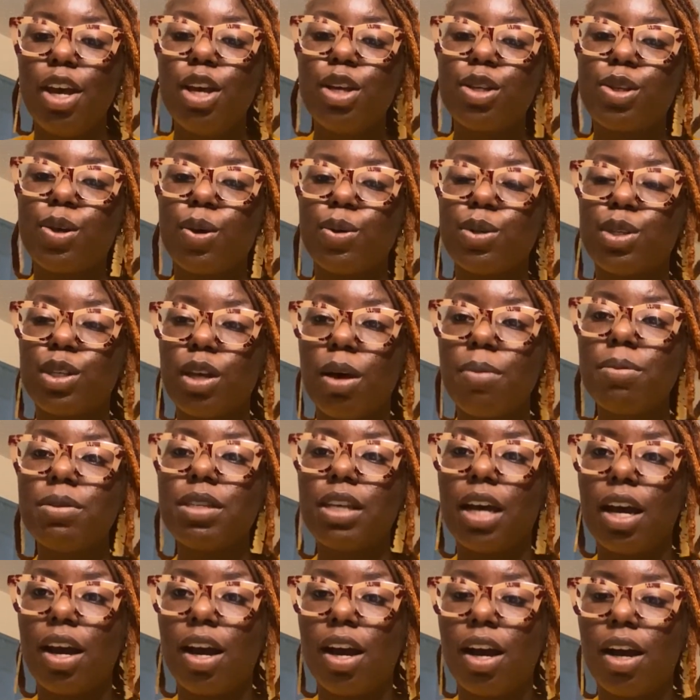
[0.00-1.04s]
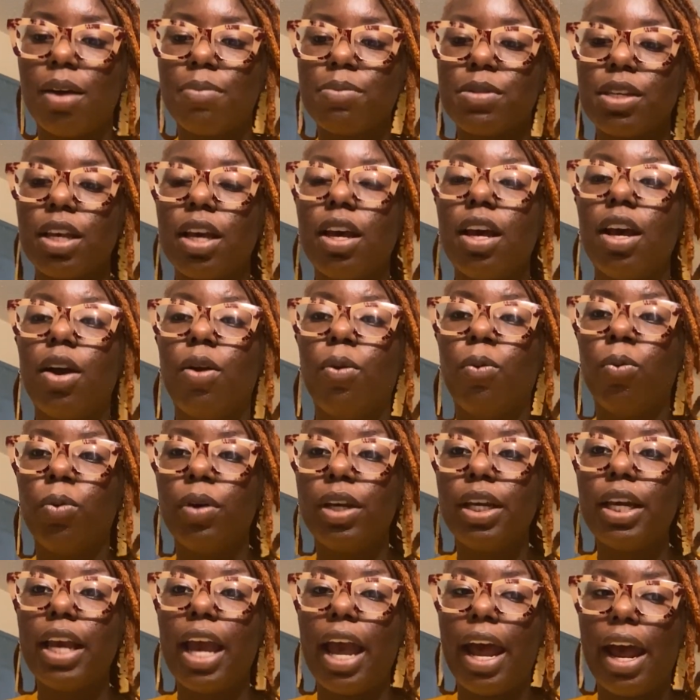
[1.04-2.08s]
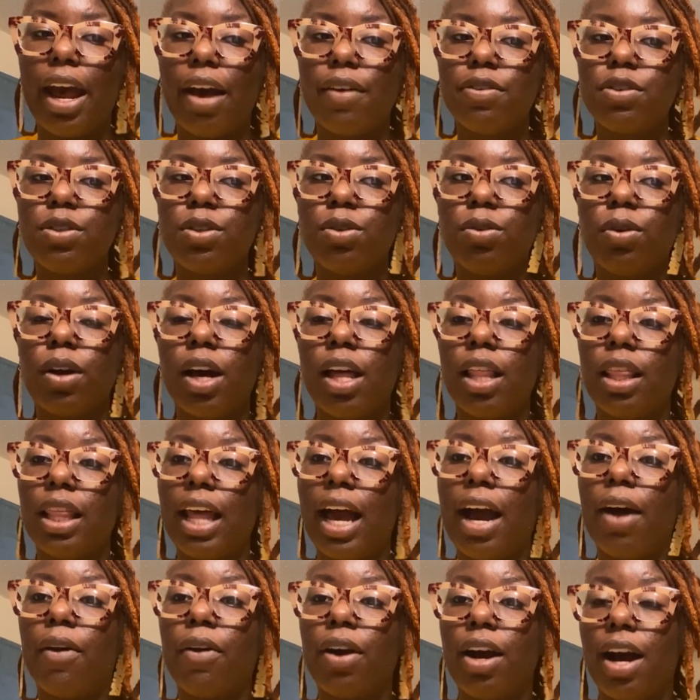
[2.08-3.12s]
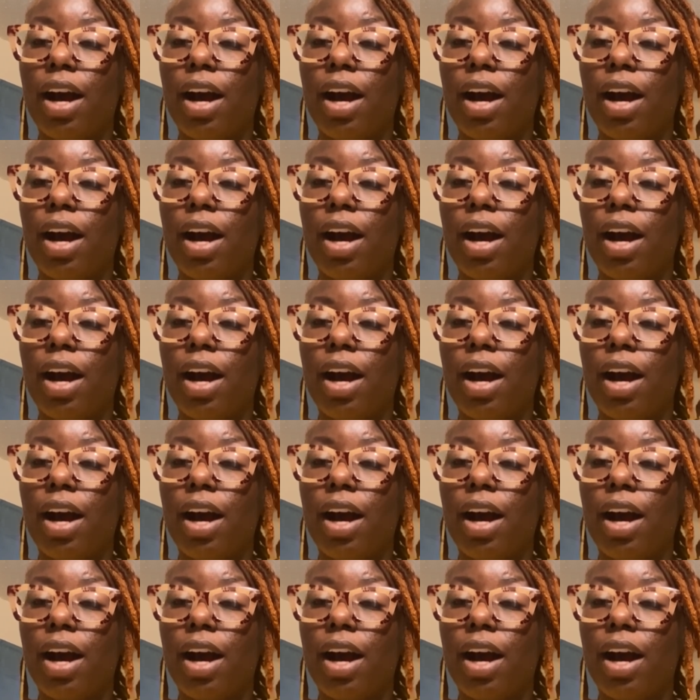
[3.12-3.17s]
So sometimes we have to allow